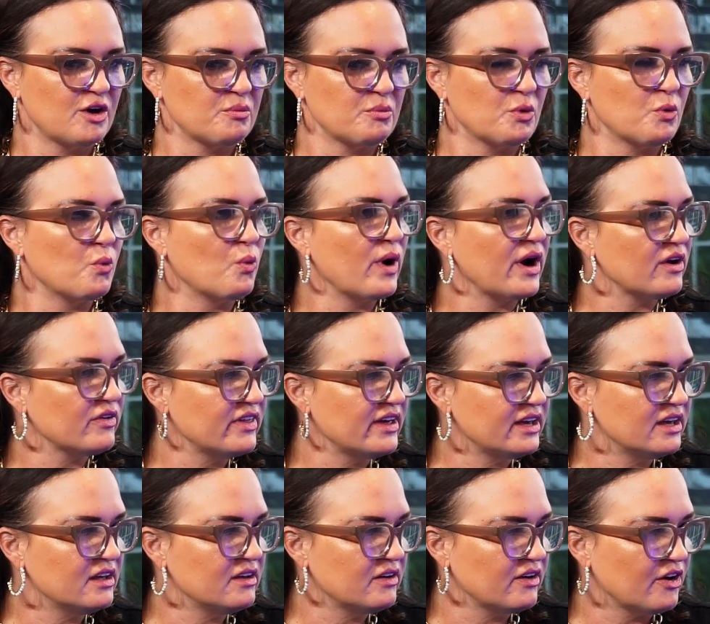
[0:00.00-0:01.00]
where they
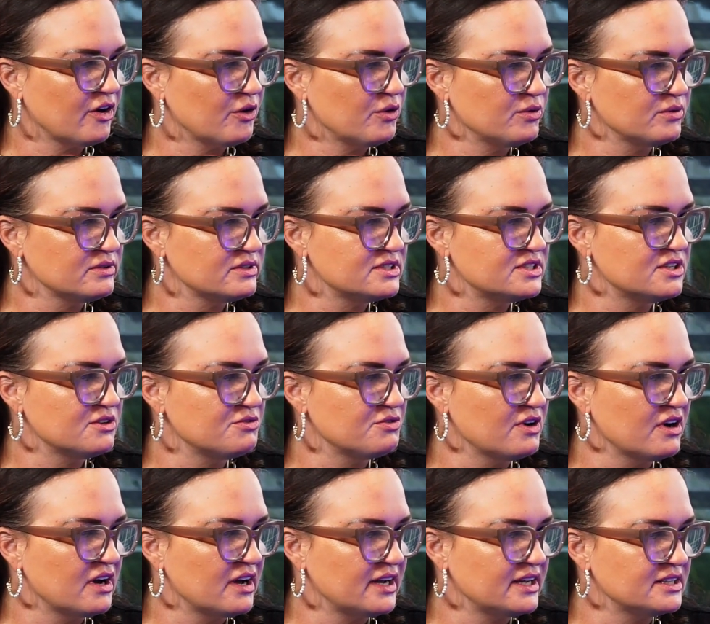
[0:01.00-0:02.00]
can go to
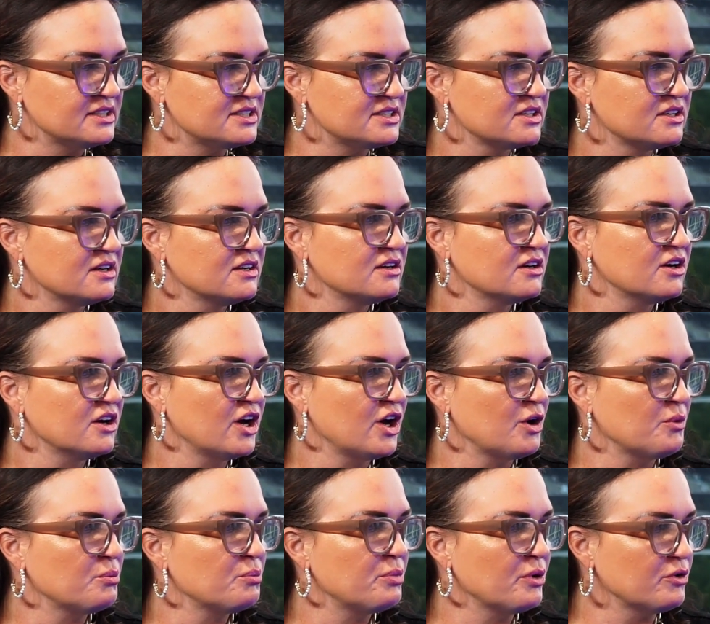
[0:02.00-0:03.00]
find
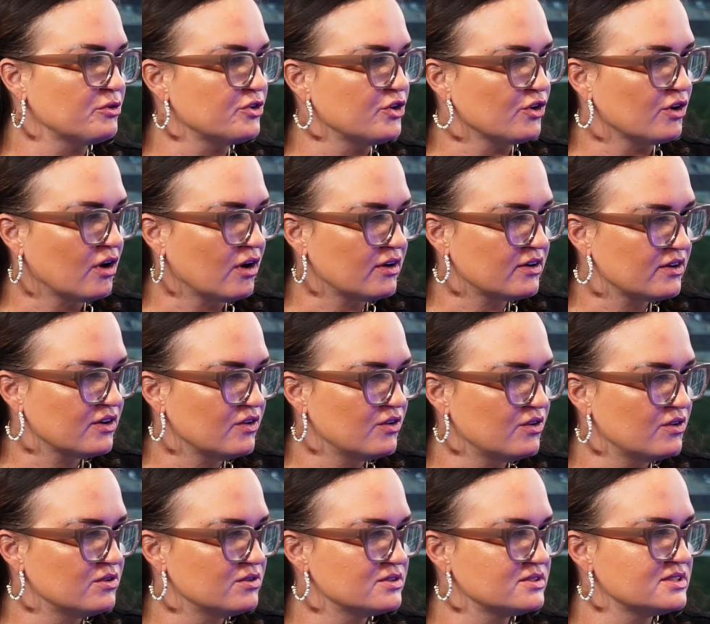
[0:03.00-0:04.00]
both your
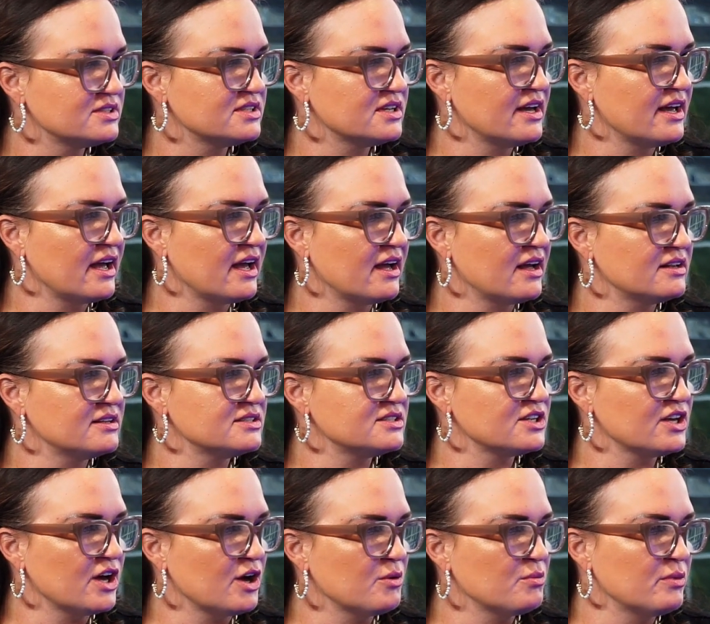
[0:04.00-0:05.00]
articles and
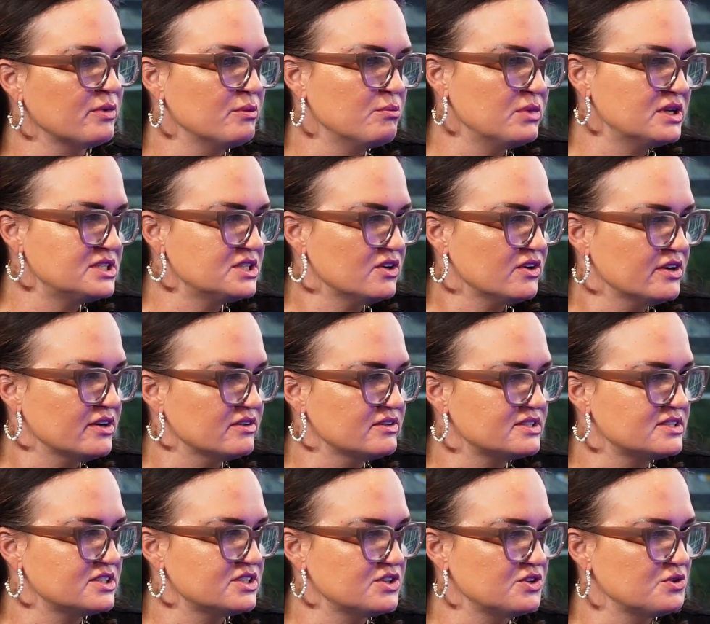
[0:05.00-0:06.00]

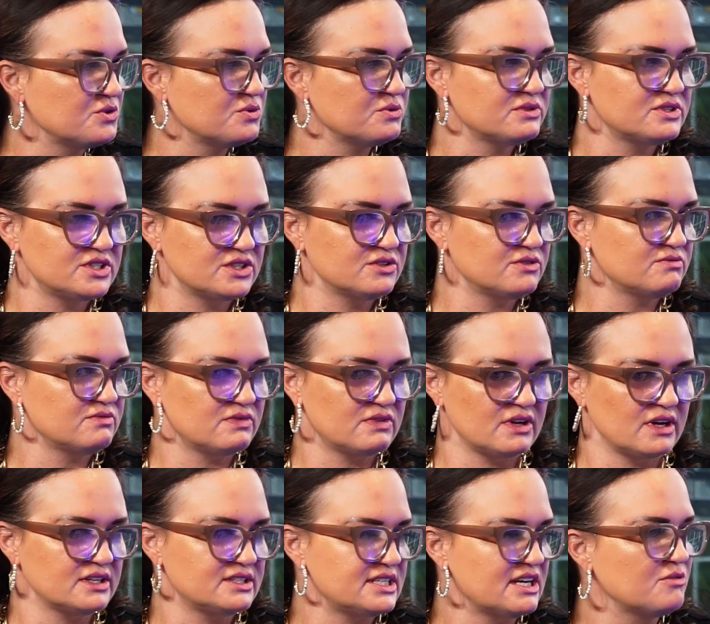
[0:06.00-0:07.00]
materials to
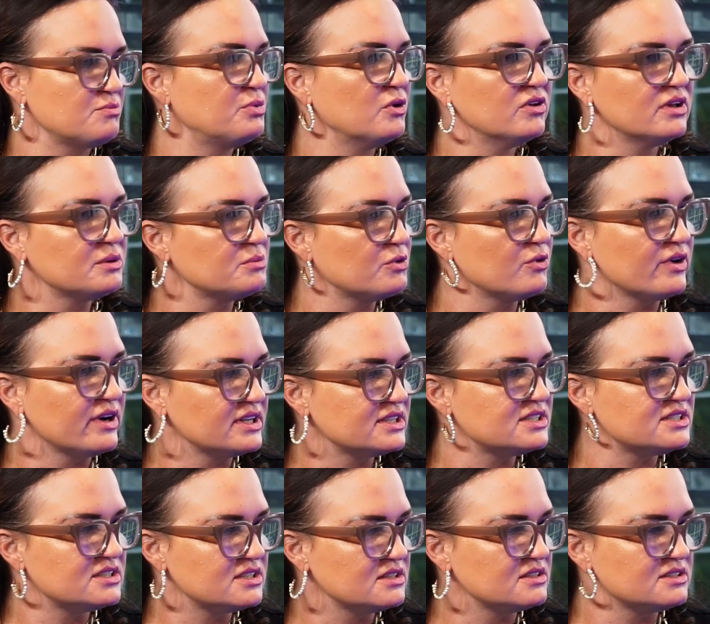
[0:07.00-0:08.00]
have bullet
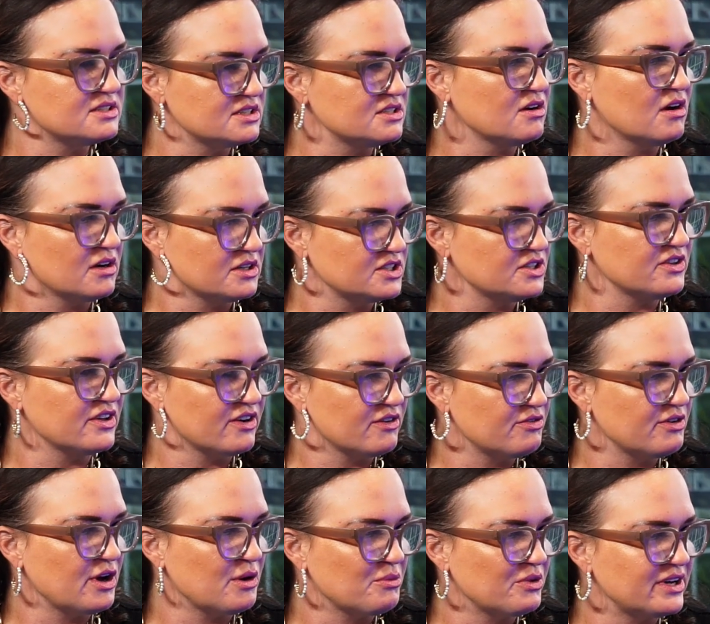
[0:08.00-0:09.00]
points to talk to their
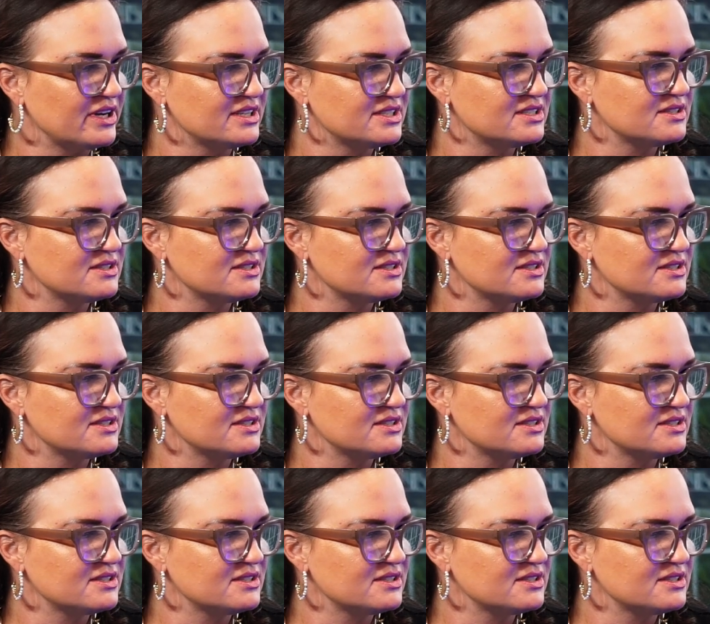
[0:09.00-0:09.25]
families?